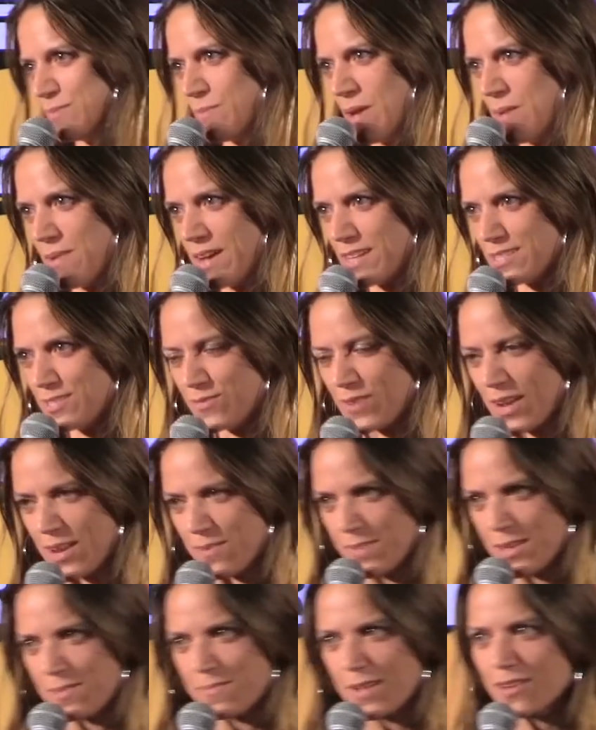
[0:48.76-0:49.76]
is my best
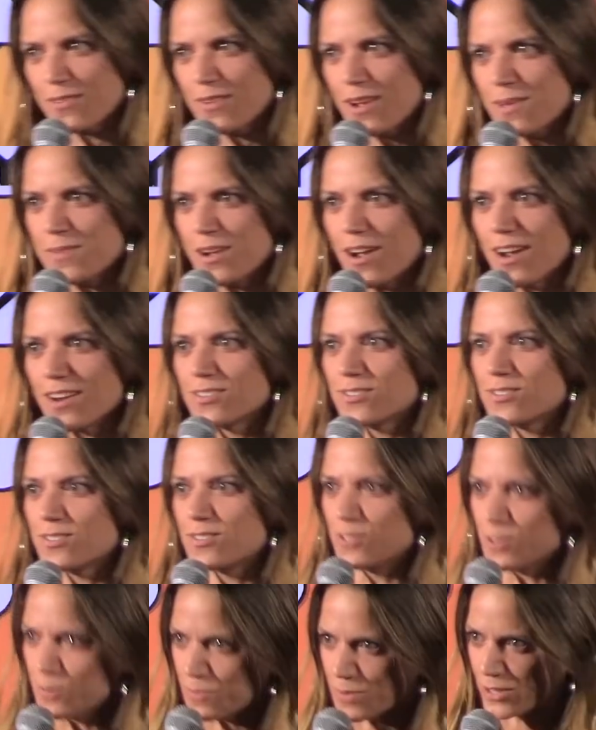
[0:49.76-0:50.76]
friend. Me and my grandma are
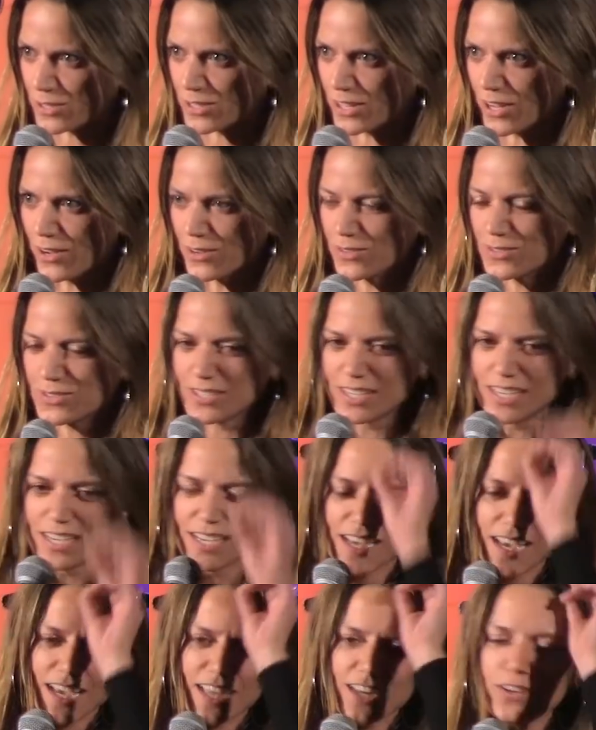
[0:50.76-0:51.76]
super close.
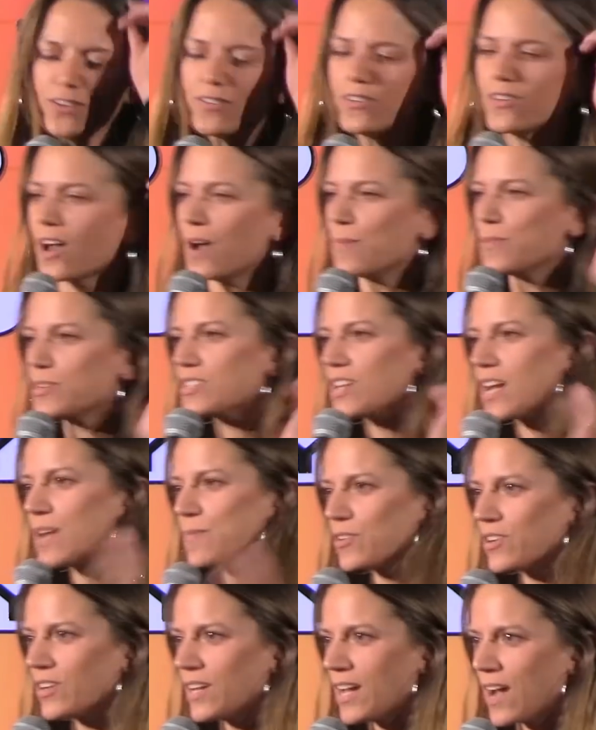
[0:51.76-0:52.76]
And you don't know how much
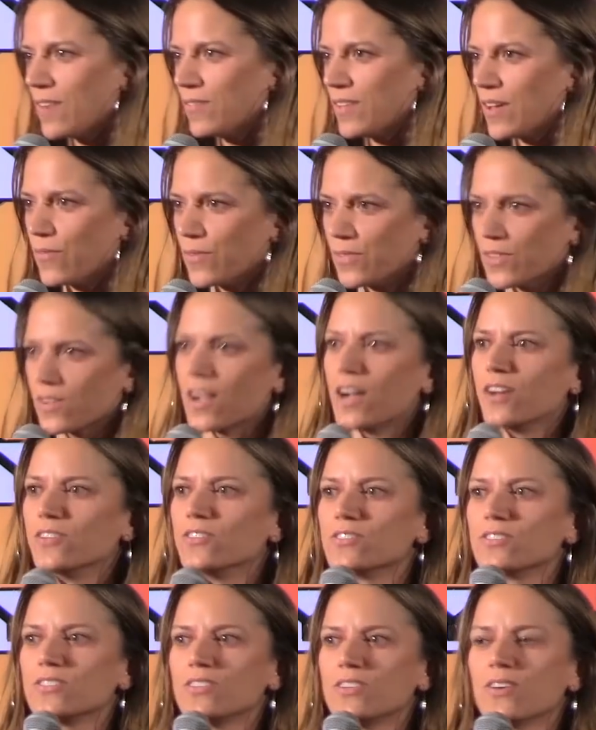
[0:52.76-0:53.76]
time you're going to have left with your
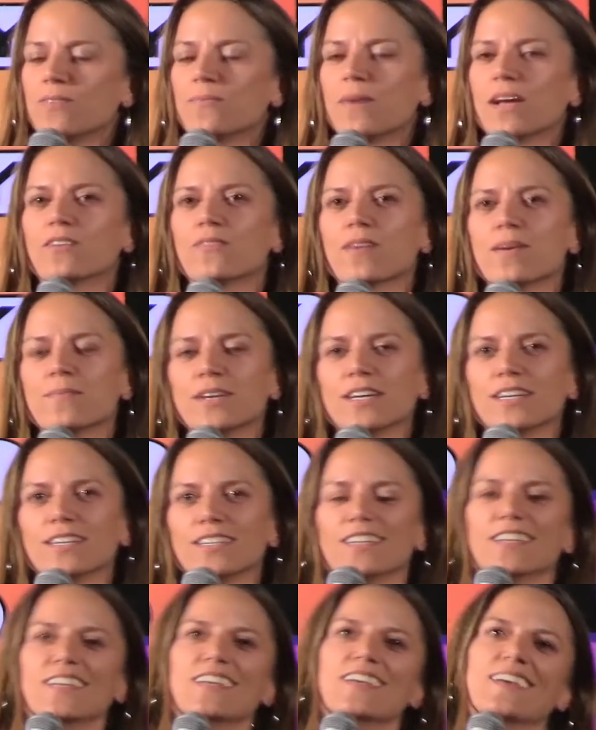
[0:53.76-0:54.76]
elders. You know, my
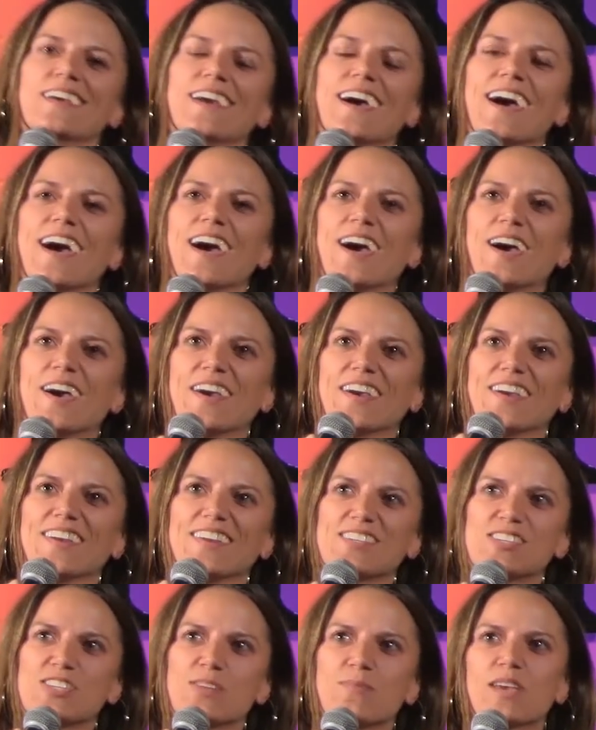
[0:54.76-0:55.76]
grandma,
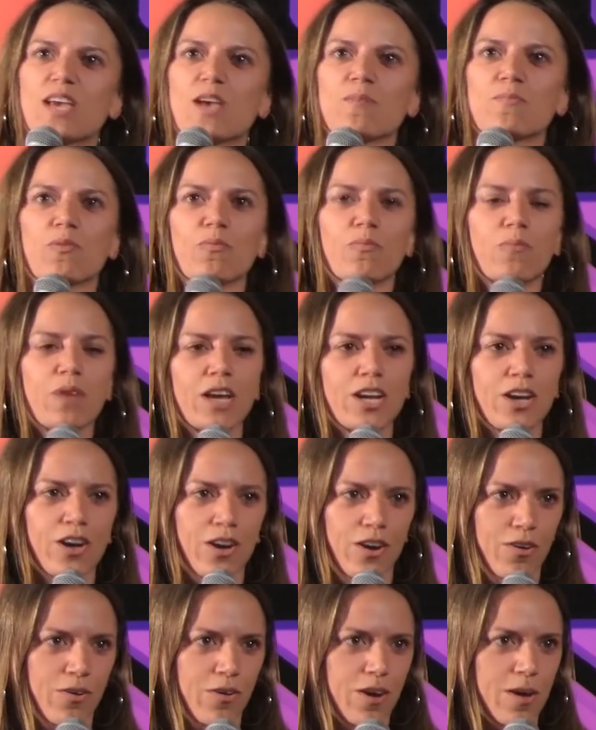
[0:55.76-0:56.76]
uh, she became a
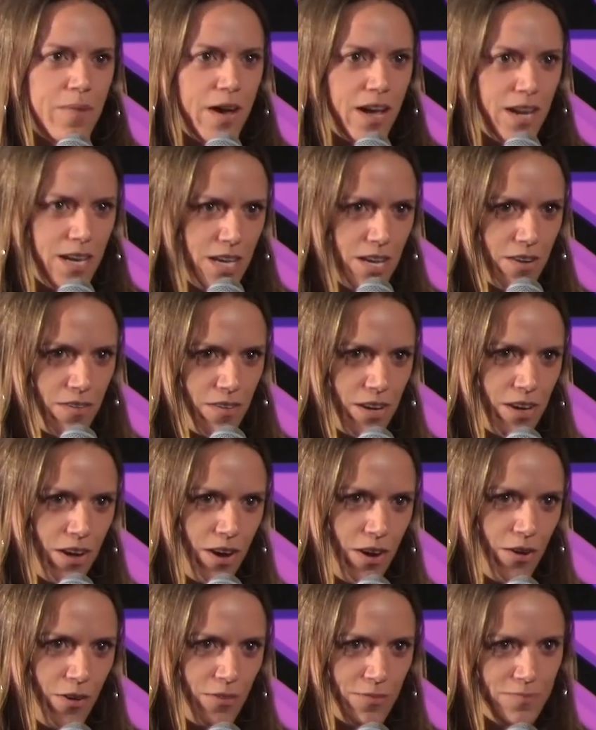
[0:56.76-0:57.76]
widow about a year
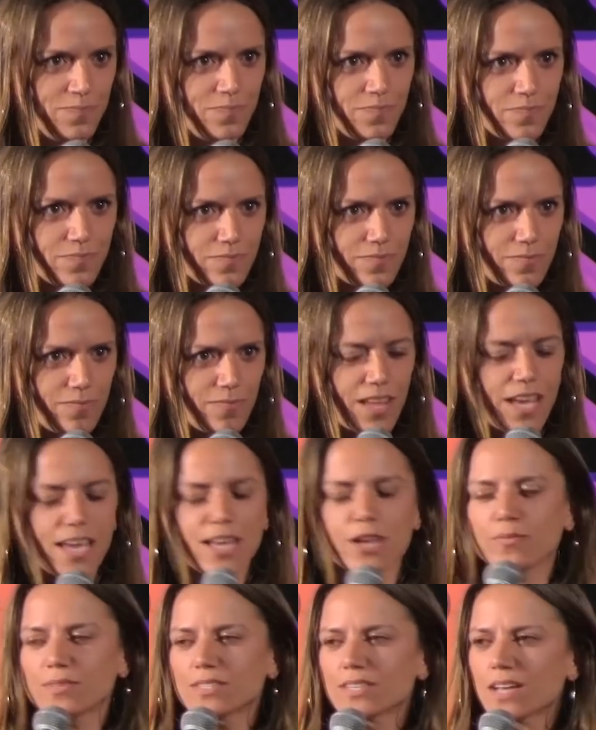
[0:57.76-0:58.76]
ago
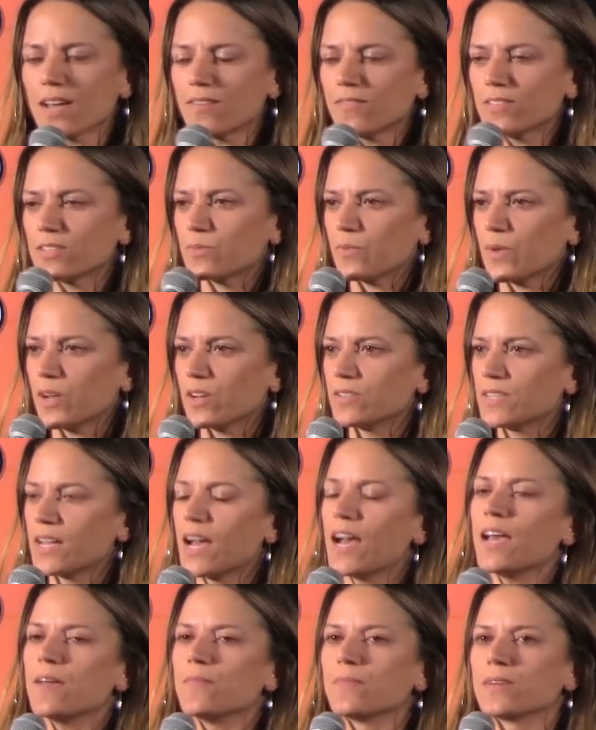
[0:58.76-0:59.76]
and it was kind of this weird
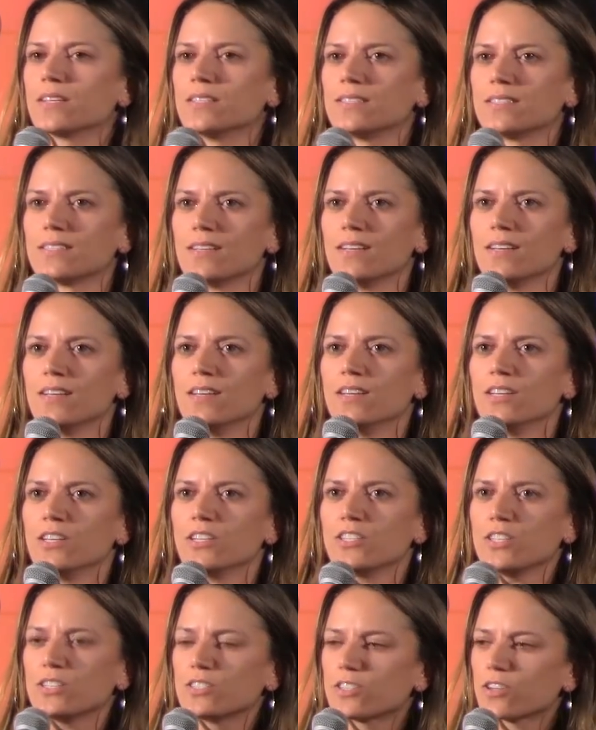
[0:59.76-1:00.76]
time because
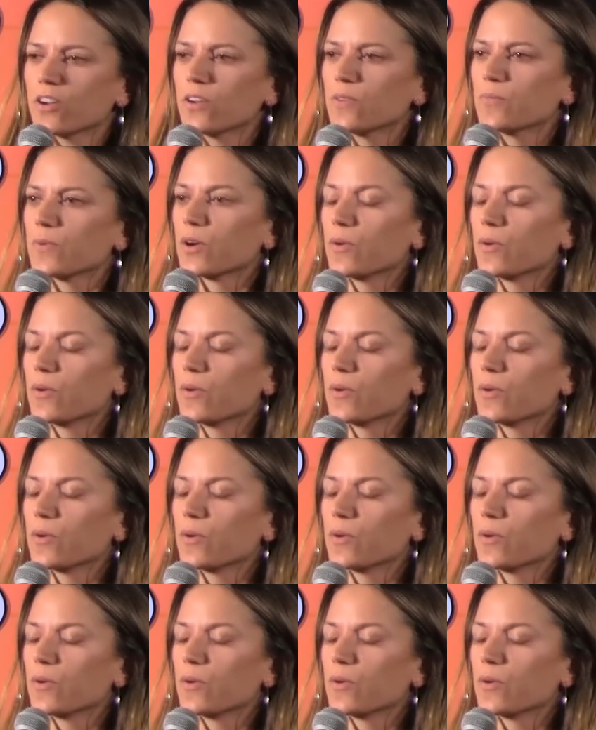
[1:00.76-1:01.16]
she started